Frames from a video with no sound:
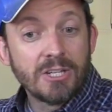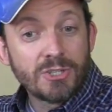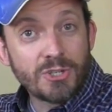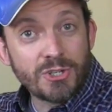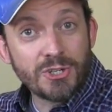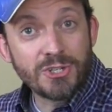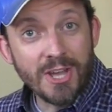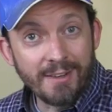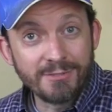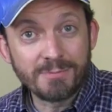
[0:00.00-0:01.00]

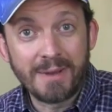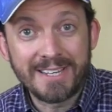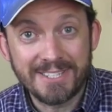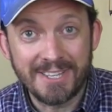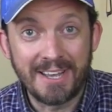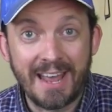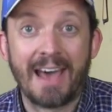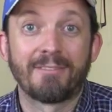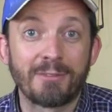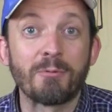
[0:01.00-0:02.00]
shoves my son
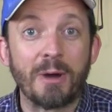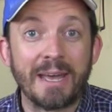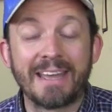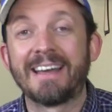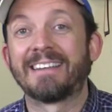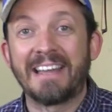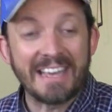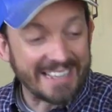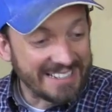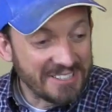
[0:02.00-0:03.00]
out of the way,
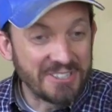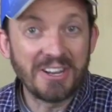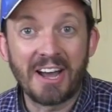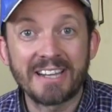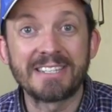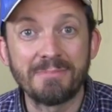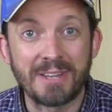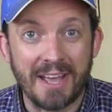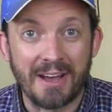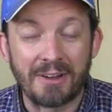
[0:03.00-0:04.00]
like knocks him
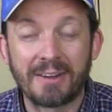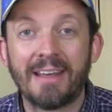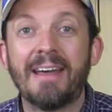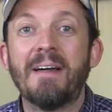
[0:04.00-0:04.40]
down,